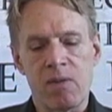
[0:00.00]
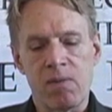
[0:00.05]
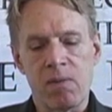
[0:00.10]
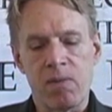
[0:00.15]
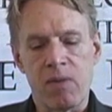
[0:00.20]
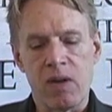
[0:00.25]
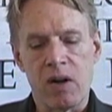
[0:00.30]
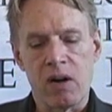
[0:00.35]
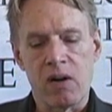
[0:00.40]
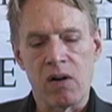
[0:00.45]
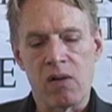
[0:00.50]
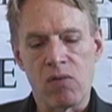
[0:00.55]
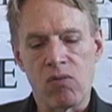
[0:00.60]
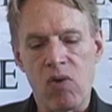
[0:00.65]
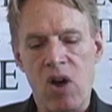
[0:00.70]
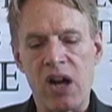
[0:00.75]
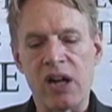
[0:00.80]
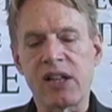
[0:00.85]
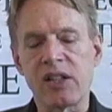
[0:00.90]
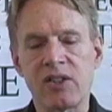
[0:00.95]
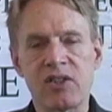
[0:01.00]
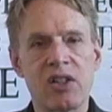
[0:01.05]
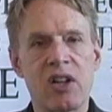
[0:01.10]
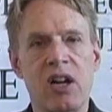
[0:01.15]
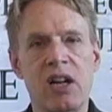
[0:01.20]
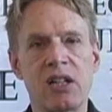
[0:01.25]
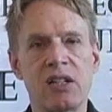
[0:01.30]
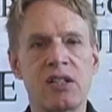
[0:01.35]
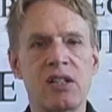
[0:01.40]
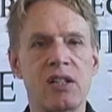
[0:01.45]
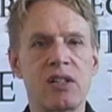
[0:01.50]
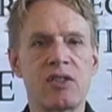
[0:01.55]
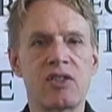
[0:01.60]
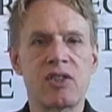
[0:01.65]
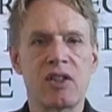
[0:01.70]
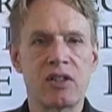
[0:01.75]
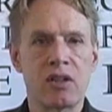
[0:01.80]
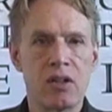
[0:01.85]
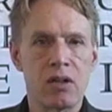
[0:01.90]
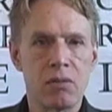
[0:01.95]
their rocket
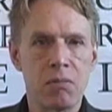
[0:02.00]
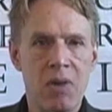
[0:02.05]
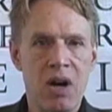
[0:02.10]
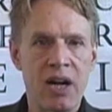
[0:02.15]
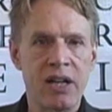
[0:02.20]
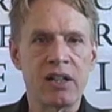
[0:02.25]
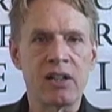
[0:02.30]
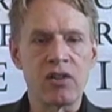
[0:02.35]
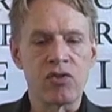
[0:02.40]
scientists and their mind